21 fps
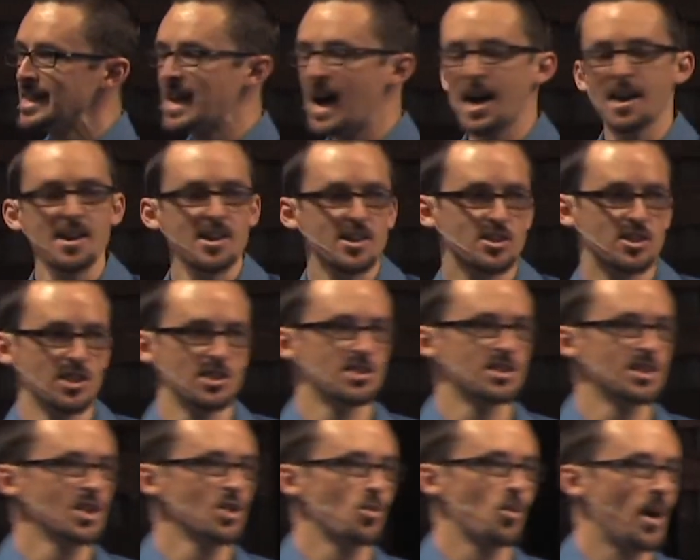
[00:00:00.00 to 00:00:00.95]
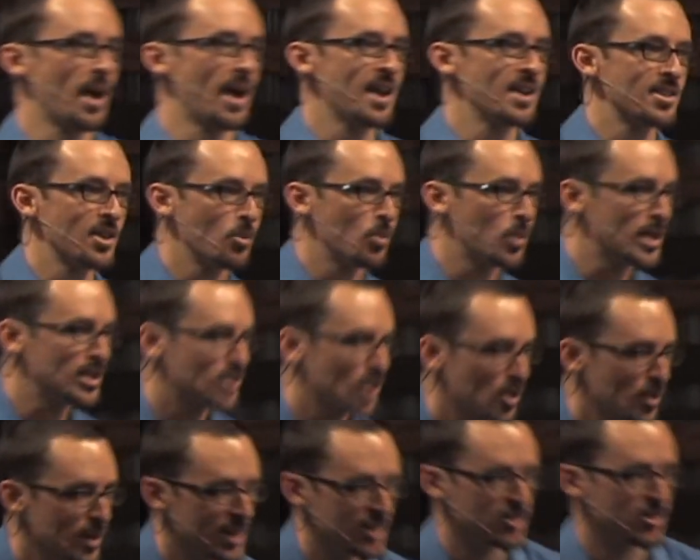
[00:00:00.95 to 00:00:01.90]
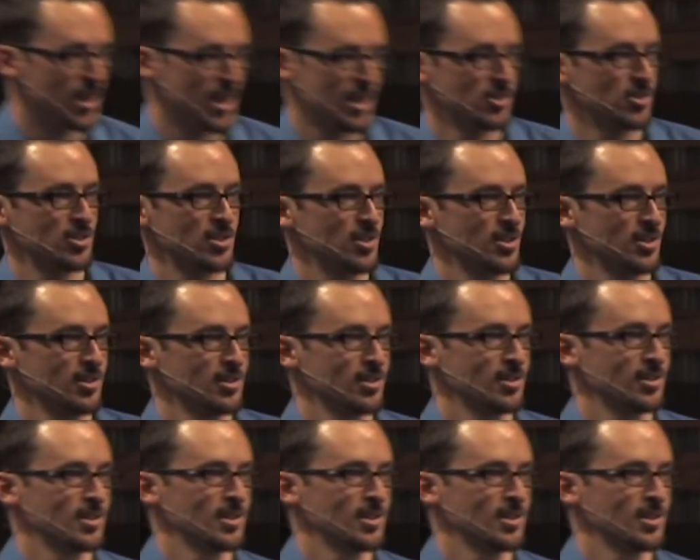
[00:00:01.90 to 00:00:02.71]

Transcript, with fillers: God exists in a way that we don't exist.